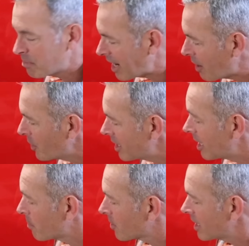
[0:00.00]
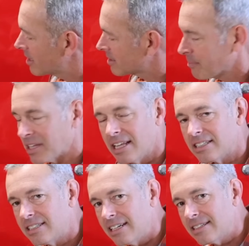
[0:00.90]
but I went and upgraded to something that
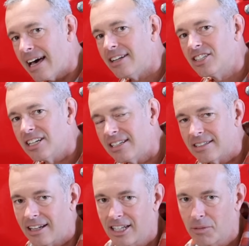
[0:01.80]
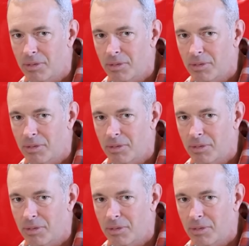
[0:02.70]
sticks out just a little